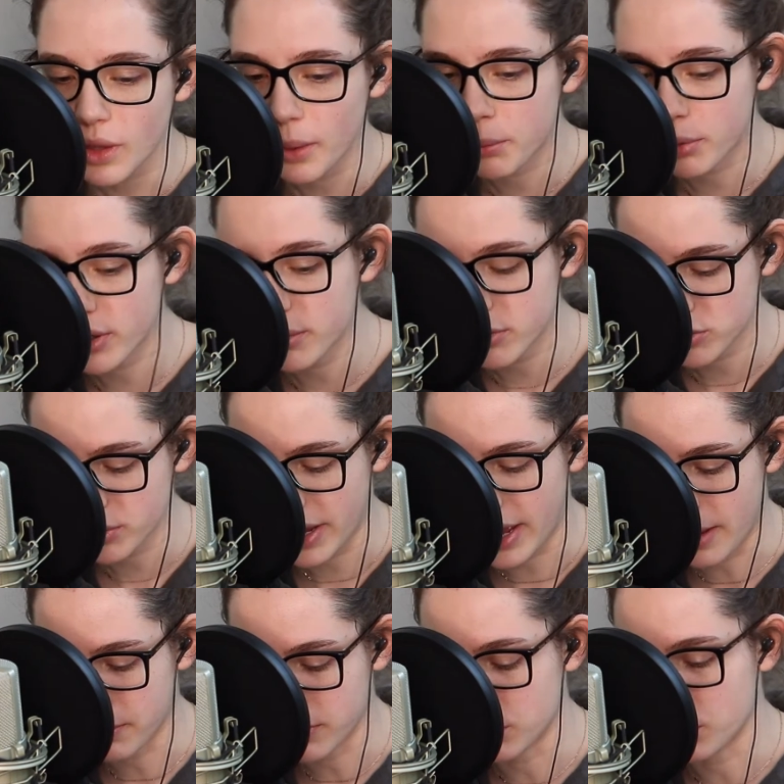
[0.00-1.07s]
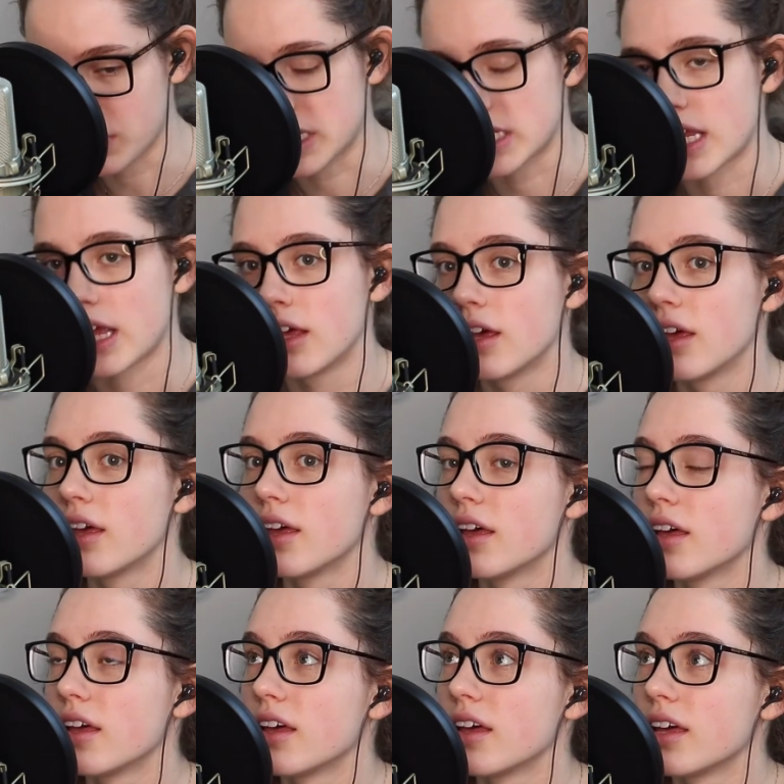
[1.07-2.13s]
pretty much what happened was,
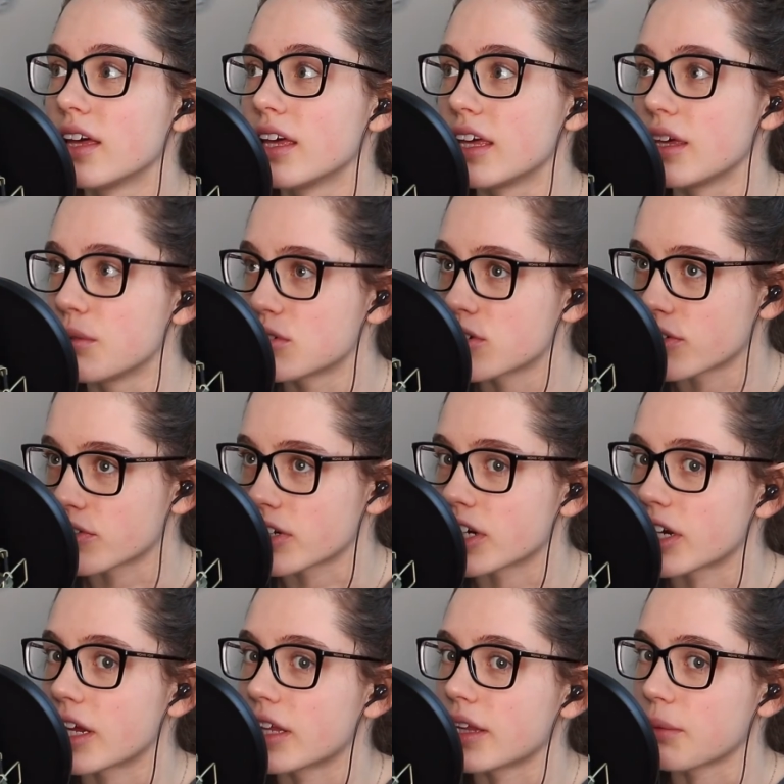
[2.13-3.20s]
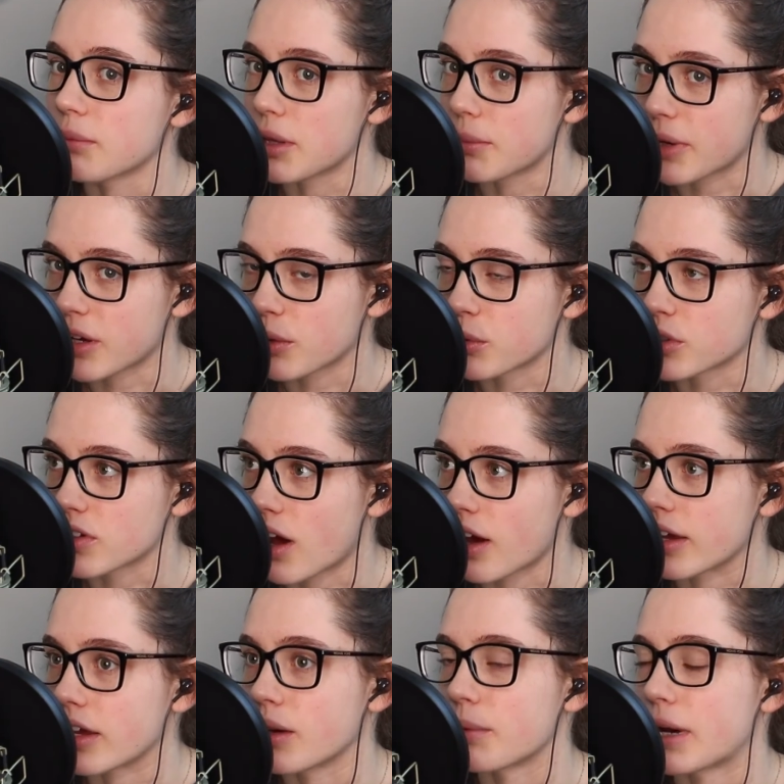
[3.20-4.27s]
he was over and like me and Becca were
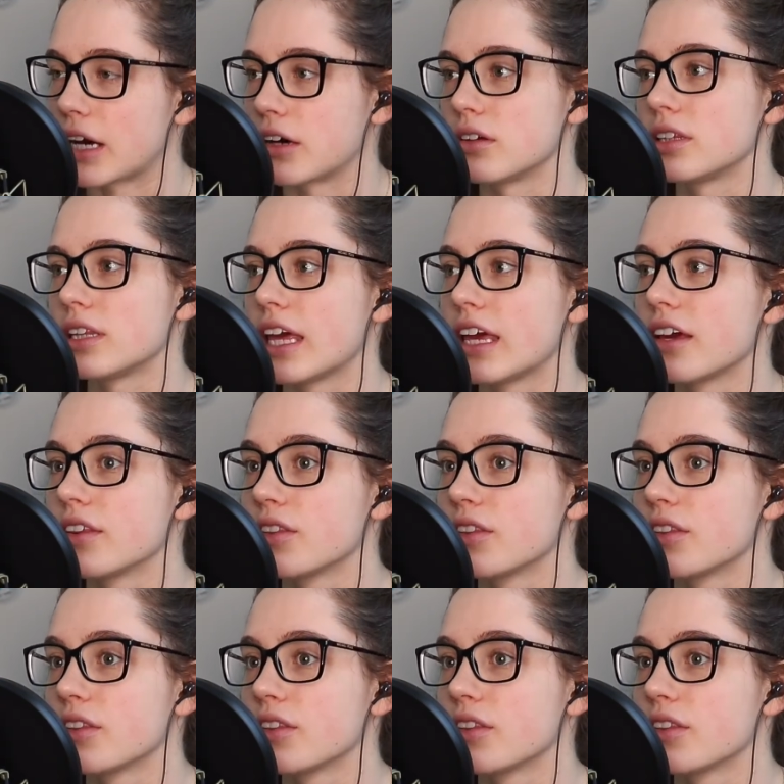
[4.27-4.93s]
talking about like